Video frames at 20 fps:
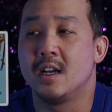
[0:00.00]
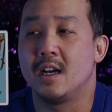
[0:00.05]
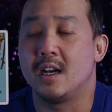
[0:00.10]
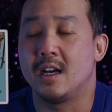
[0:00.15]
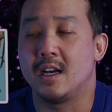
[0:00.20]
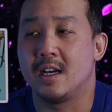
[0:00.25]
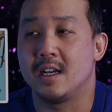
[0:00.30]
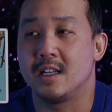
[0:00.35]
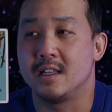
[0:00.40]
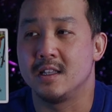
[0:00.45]

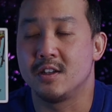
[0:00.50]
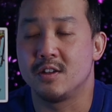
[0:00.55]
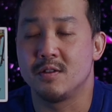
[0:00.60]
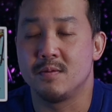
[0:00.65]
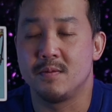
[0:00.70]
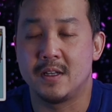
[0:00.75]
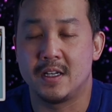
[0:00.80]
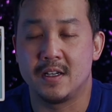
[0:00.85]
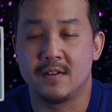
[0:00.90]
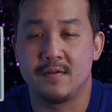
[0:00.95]
a little
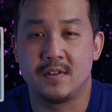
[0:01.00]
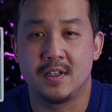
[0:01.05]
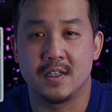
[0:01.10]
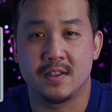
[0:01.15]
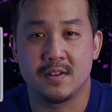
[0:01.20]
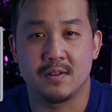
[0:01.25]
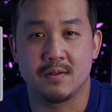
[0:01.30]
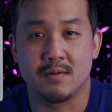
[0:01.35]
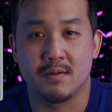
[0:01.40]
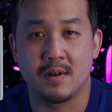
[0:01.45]
bit of
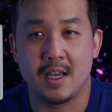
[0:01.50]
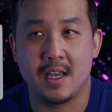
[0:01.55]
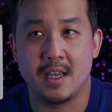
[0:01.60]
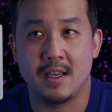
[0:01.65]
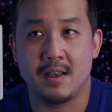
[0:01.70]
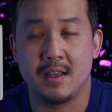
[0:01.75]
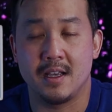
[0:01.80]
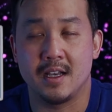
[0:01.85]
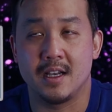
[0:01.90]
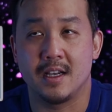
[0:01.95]

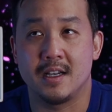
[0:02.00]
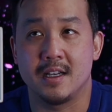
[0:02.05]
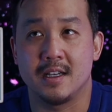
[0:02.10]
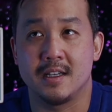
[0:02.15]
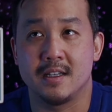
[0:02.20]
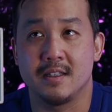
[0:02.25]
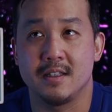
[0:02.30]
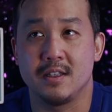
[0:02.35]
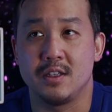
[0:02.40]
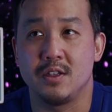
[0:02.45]
disarray.
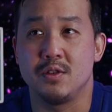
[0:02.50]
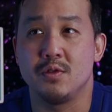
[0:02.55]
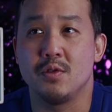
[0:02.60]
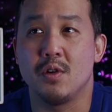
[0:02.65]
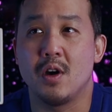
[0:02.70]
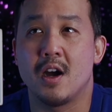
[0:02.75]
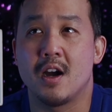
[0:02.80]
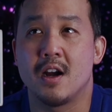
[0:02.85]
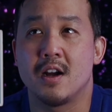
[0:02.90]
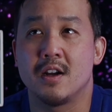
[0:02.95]
Uh,
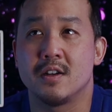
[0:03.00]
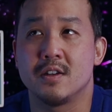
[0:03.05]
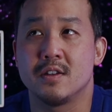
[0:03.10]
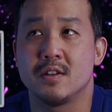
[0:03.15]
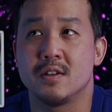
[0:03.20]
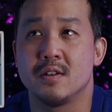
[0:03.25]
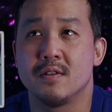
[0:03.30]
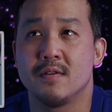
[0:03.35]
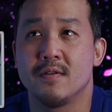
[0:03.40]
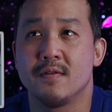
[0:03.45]
you
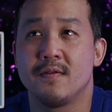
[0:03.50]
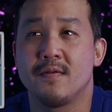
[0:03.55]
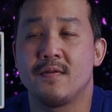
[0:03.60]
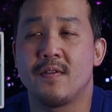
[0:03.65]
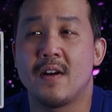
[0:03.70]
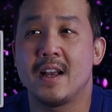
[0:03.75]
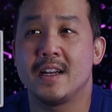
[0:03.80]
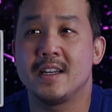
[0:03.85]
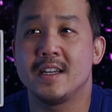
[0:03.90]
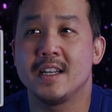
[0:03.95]
are
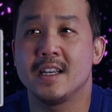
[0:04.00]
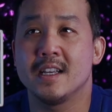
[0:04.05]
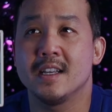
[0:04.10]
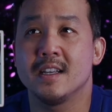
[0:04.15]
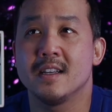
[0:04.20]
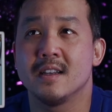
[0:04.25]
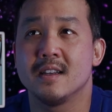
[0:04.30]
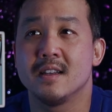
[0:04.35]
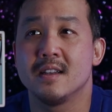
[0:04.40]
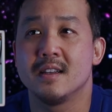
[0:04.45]

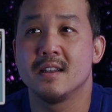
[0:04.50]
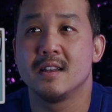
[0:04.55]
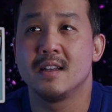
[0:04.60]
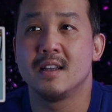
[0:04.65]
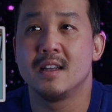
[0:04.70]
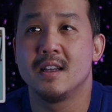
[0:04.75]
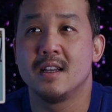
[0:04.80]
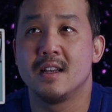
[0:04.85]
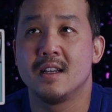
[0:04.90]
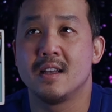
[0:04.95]
finding
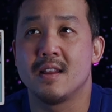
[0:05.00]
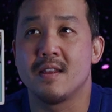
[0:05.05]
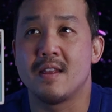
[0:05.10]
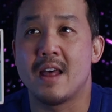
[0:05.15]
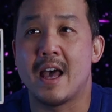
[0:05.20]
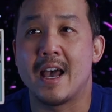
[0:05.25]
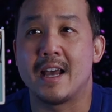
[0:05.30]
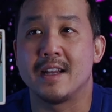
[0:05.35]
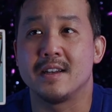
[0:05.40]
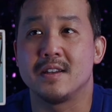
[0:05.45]

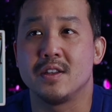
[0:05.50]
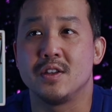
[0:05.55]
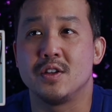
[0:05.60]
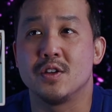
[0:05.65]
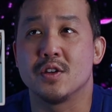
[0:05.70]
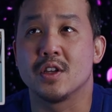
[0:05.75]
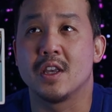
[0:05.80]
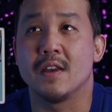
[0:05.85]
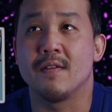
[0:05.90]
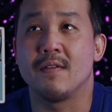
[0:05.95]
that
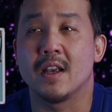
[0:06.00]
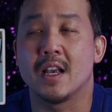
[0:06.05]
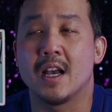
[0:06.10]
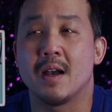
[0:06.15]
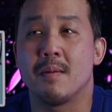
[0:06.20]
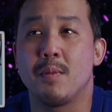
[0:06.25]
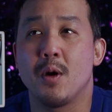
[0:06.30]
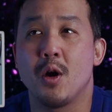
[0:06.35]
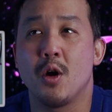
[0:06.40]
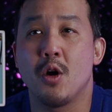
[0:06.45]
you're giving
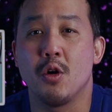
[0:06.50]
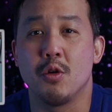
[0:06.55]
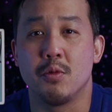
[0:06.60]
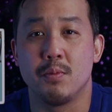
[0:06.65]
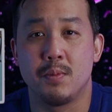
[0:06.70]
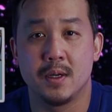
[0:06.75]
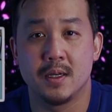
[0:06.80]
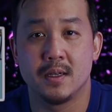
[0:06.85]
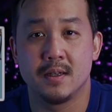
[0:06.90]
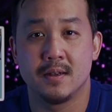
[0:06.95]
up
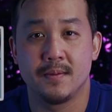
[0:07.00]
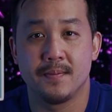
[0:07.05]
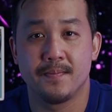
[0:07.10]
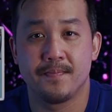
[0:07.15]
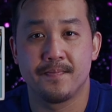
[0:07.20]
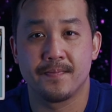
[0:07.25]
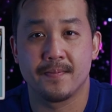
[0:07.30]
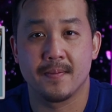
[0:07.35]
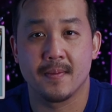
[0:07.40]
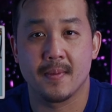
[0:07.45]
hope,
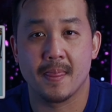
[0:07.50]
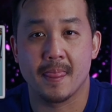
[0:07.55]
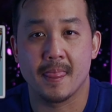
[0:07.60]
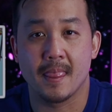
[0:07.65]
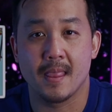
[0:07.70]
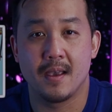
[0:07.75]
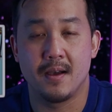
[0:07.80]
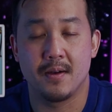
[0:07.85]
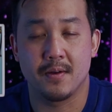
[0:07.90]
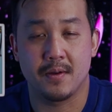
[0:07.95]

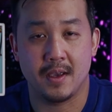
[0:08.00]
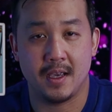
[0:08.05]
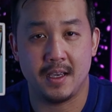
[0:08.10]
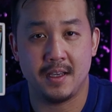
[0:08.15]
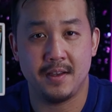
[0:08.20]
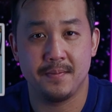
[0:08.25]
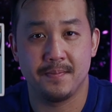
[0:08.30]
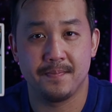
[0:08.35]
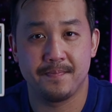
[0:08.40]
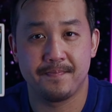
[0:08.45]

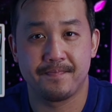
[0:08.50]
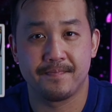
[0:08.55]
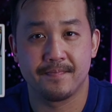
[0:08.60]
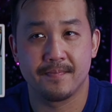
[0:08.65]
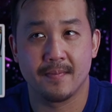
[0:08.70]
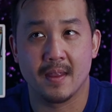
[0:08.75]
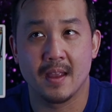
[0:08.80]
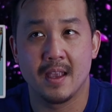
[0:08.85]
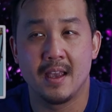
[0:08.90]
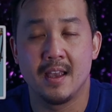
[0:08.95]
okay?
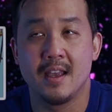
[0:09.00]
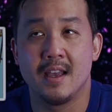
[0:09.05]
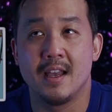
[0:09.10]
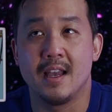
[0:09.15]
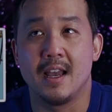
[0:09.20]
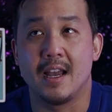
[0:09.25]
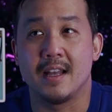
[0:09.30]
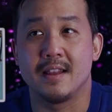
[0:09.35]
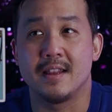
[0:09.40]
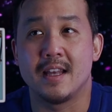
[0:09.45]

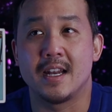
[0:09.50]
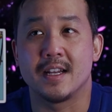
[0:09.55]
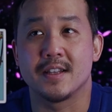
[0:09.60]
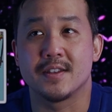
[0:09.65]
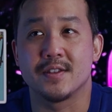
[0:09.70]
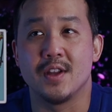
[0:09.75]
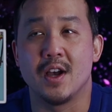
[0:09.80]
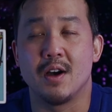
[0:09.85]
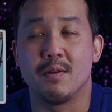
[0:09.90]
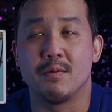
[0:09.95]
And that
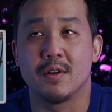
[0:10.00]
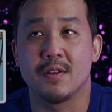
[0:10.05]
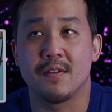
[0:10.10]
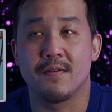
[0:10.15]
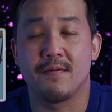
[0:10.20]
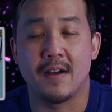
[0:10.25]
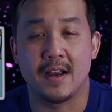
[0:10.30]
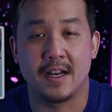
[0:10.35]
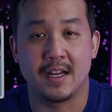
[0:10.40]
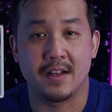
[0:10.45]
it's not worth
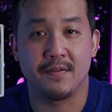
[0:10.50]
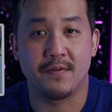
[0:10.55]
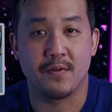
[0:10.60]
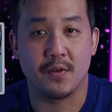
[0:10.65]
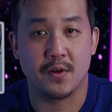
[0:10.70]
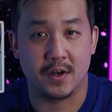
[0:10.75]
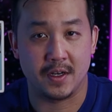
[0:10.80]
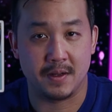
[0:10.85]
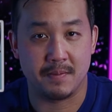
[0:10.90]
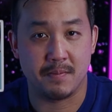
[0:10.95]
fighting
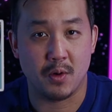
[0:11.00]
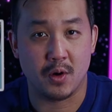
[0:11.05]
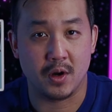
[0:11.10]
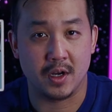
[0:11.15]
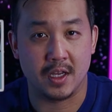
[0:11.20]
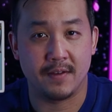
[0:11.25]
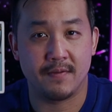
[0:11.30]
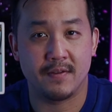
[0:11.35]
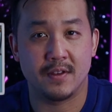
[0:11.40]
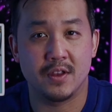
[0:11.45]
for
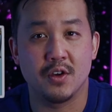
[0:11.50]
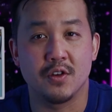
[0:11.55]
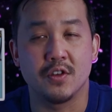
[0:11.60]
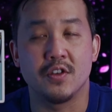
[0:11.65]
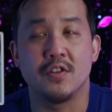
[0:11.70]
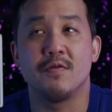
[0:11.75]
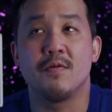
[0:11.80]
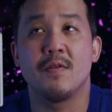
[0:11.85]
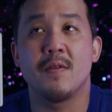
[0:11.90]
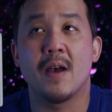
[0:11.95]
anymore, even though
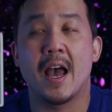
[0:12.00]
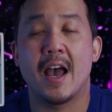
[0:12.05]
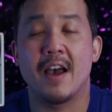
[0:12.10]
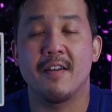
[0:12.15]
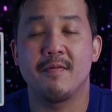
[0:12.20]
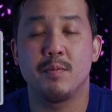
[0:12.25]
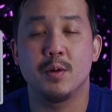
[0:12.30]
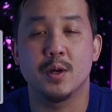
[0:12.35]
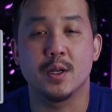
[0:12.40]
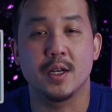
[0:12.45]
you
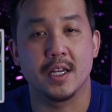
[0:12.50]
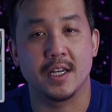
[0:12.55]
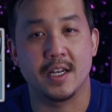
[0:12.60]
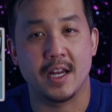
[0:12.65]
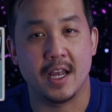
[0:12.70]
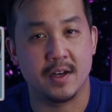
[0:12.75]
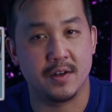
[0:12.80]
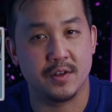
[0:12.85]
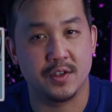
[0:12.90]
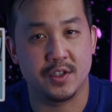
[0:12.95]
have put in
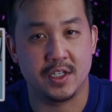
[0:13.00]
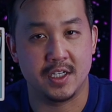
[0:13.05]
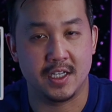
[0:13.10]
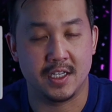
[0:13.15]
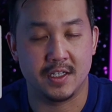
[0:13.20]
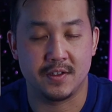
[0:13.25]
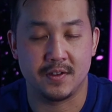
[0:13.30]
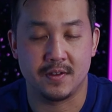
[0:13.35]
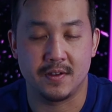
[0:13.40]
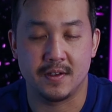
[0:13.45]
energy
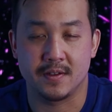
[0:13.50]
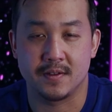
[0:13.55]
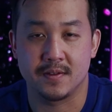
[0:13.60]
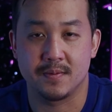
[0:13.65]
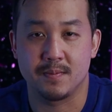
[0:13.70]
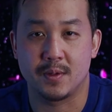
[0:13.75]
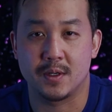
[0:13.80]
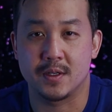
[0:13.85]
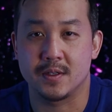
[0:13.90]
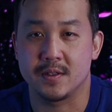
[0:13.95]
into
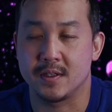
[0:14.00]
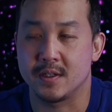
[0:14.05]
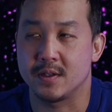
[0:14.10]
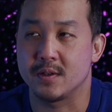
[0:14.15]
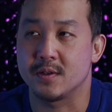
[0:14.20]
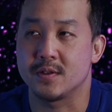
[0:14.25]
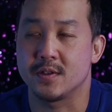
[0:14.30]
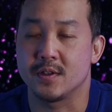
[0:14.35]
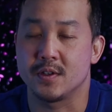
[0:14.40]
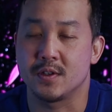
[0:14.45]
this
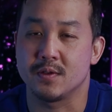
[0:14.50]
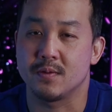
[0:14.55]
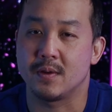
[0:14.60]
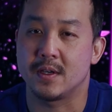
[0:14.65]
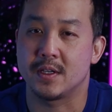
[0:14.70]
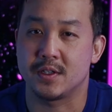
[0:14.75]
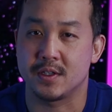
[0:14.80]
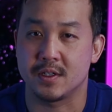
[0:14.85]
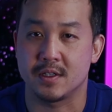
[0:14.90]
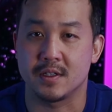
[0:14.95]
person or
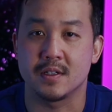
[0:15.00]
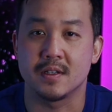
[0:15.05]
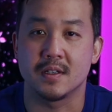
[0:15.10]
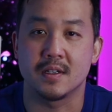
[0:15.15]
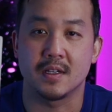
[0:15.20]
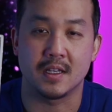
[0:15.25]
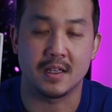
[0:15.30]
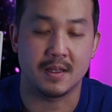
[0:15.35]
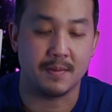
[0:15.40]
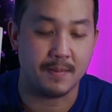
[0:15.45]
situation
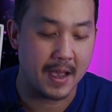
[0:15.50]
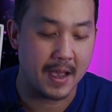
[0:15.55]
in the